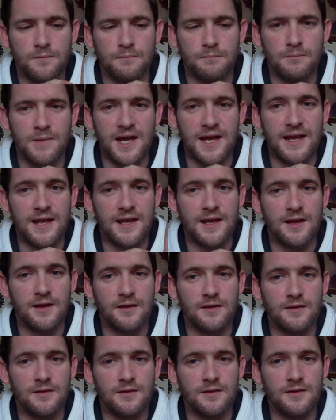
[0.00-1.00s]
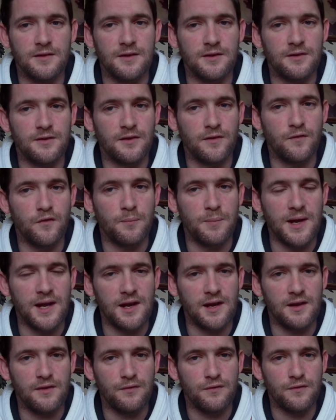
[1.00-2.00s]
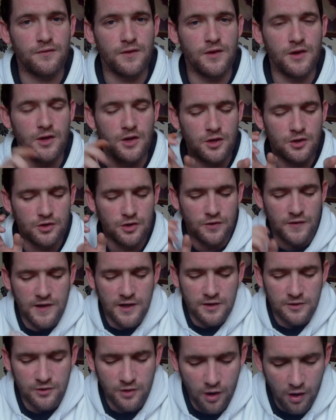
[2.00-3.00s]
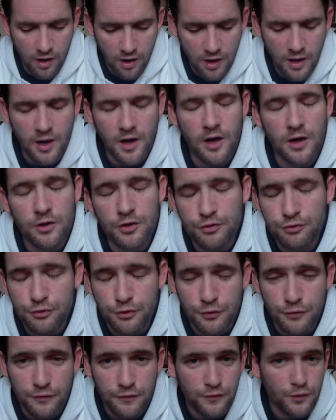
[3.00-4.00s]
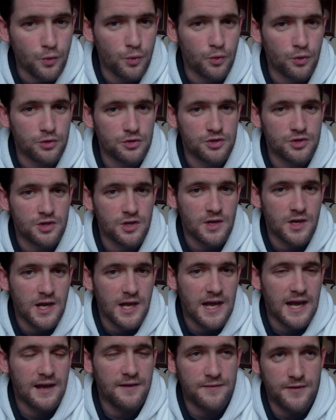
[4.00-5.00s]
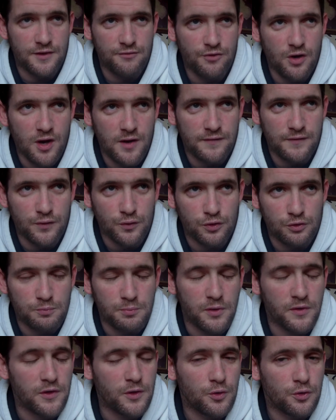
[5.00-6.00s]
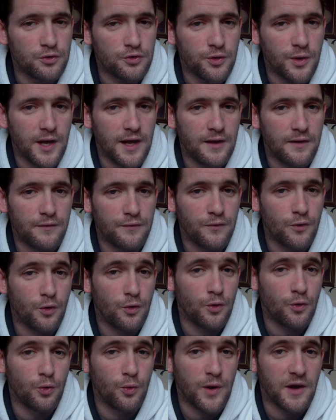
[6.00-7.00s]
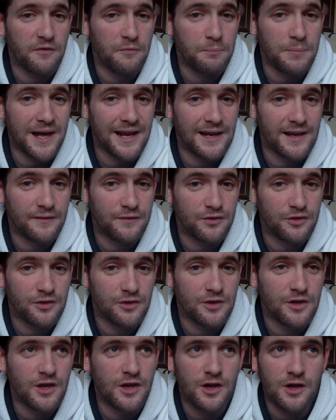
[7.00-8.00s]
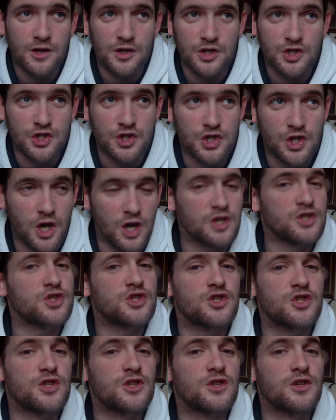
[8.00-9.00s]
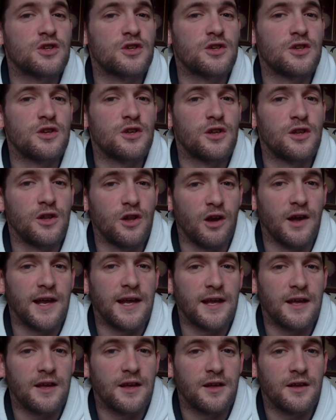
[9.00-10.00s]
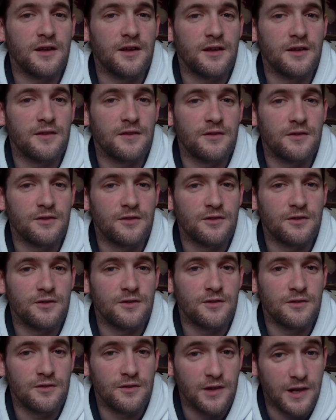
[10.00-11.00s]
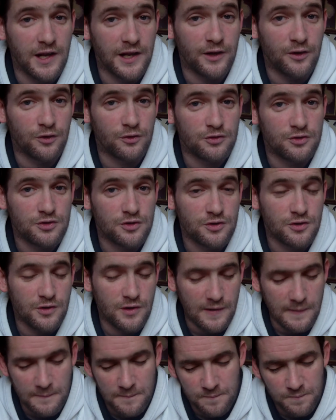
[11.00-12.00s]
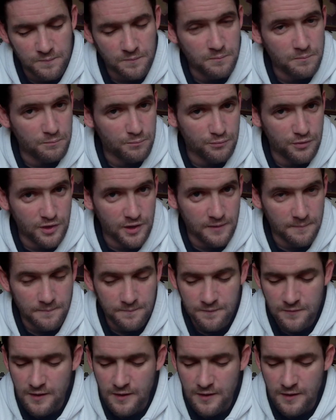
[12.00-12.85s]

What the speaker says: make yourself a bat'leth. So the entire Kroot force have their rifles, but they also all have bat'leths, just like Klingons. Brilliant.